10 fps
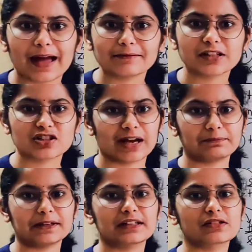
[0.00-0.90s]
man, the
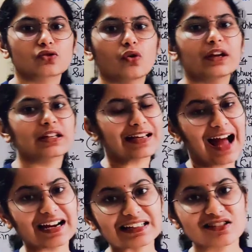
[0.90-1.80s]
chapter is going
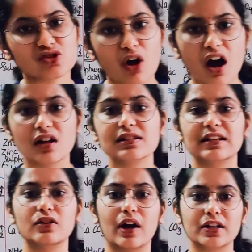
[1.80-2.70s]
regarding salts
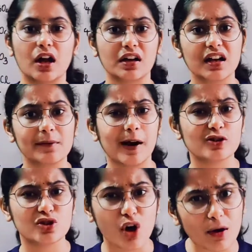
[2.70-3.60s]
and you are talking about
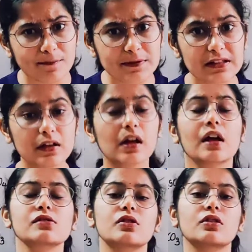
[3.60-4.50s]
soaps.
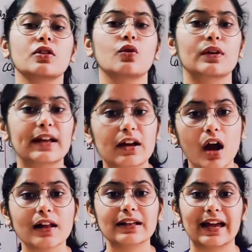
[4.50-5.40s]
So you
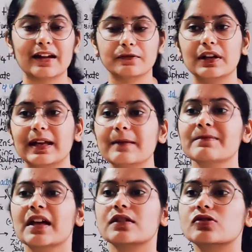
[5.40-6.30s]
recall carefully,
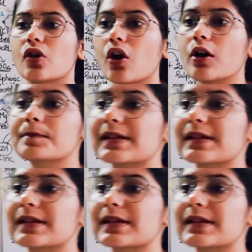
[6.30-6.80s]
soaps